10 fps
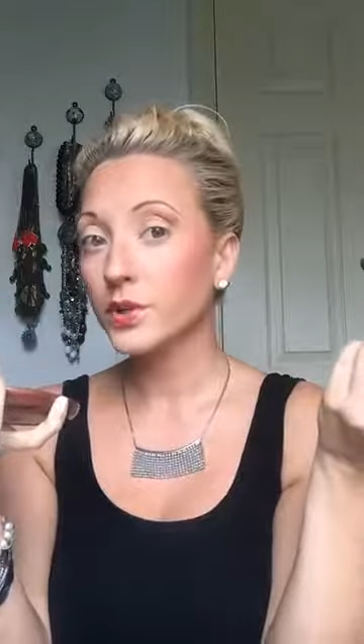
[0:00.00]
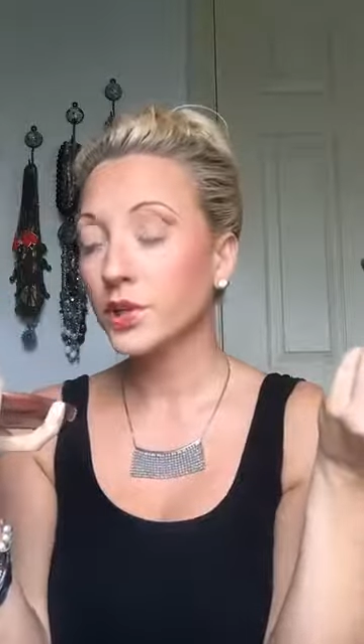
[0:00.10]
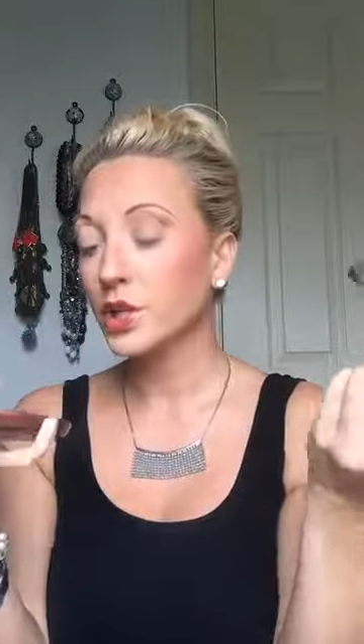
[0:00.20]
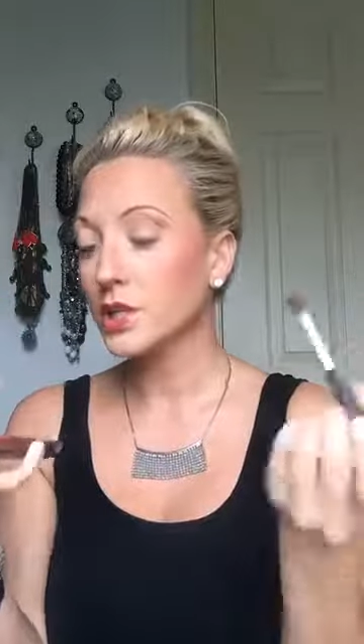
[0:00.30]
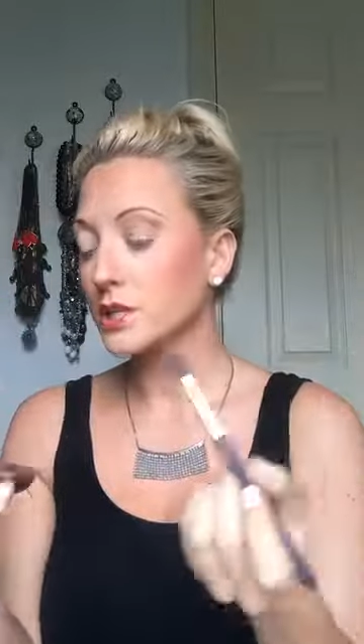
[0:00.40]

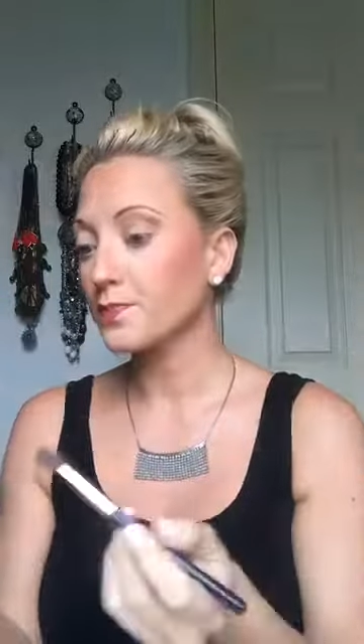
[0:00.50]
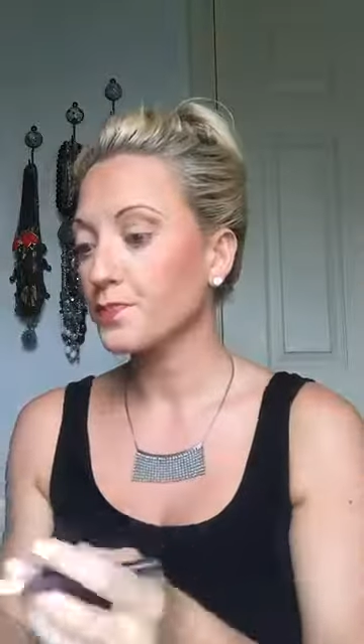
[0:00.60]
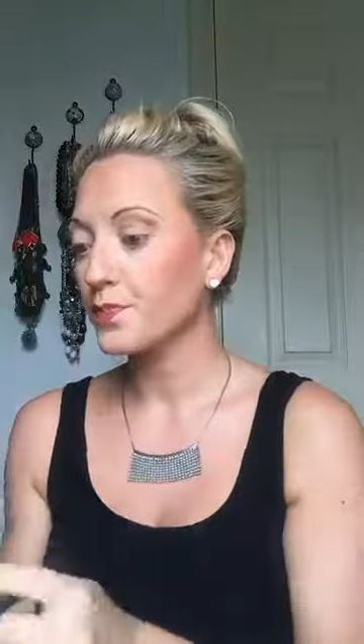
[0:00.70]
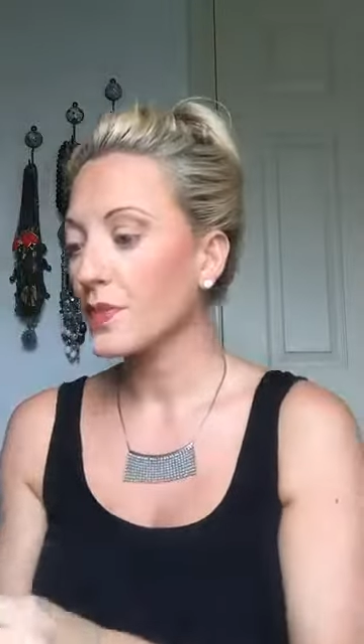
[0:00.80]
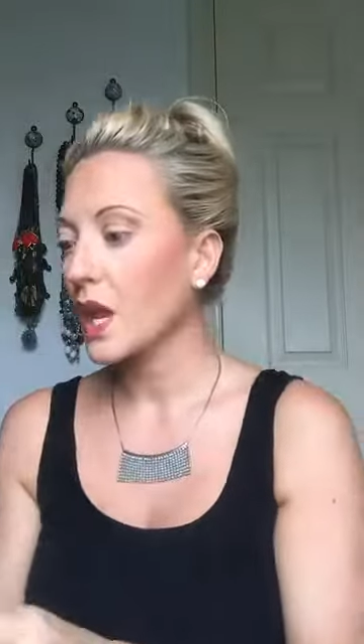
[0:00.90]
Good.
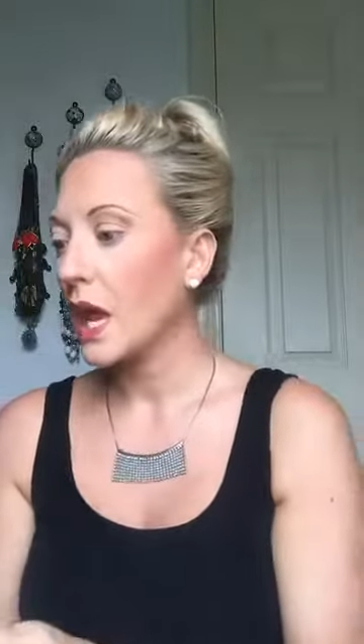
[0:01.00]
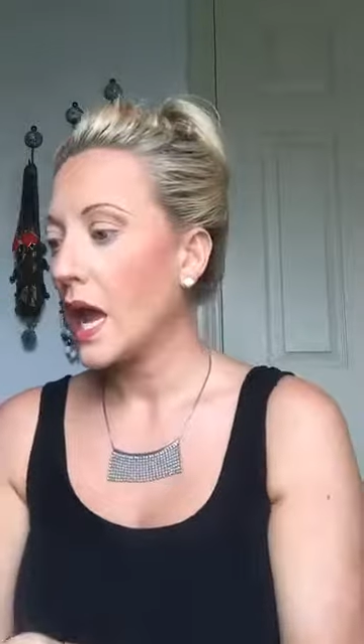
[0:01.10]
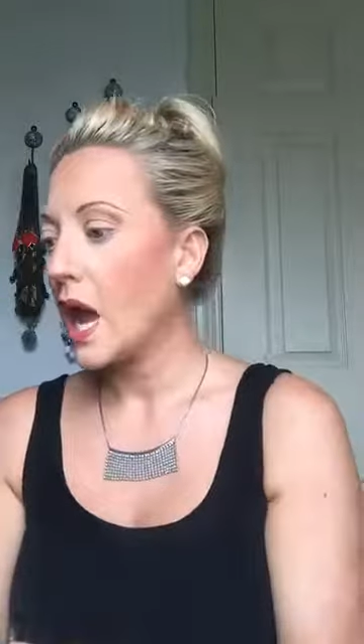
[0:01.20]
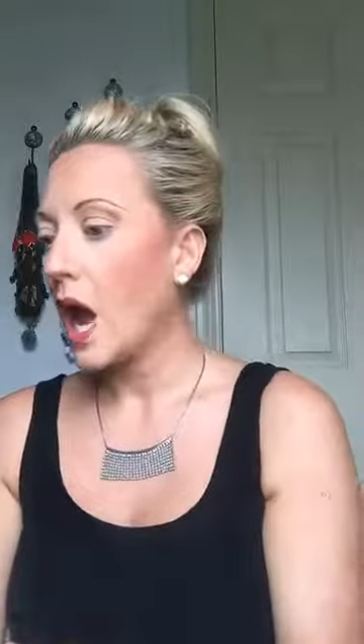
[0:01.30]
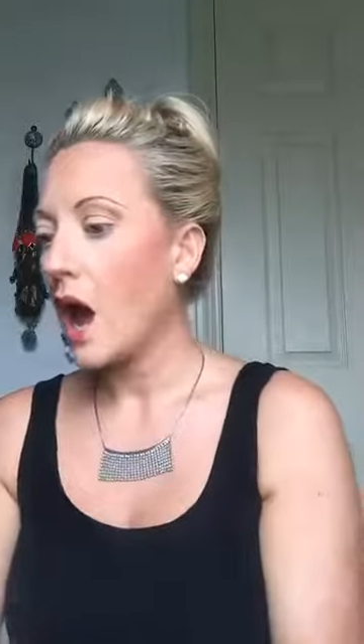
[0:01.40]

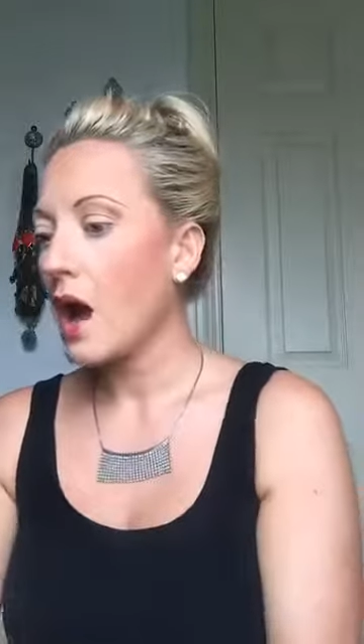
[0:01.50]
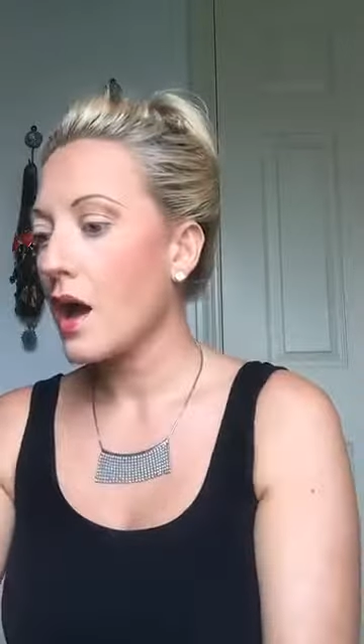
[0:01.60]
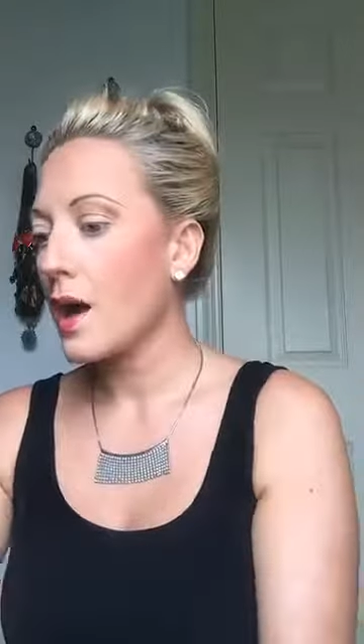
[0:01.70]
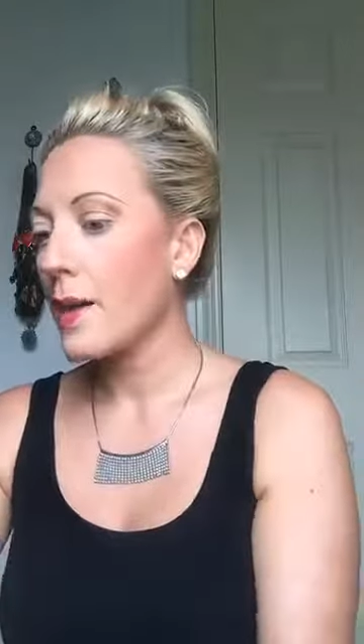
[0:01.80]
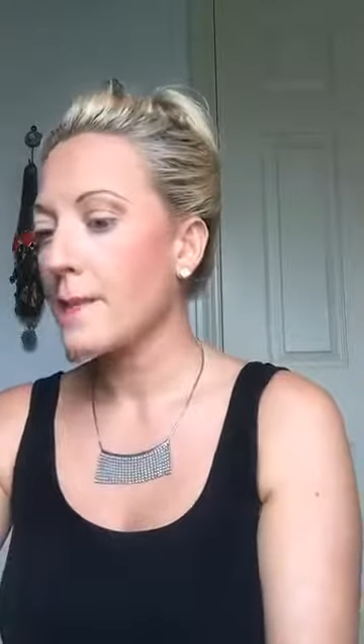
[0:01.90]

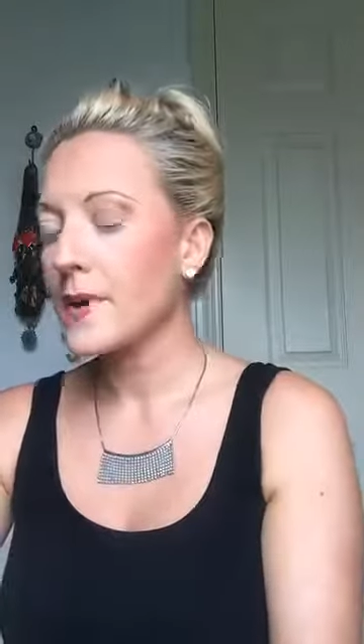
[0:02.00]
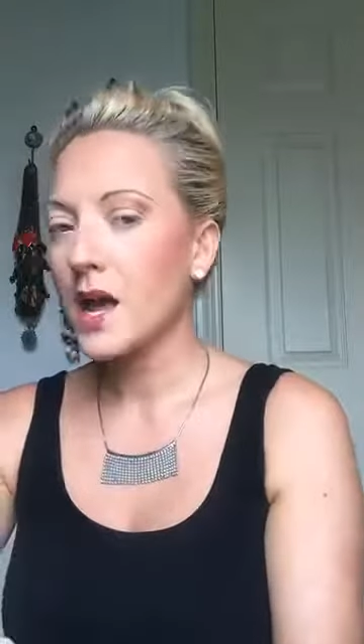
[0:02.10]
I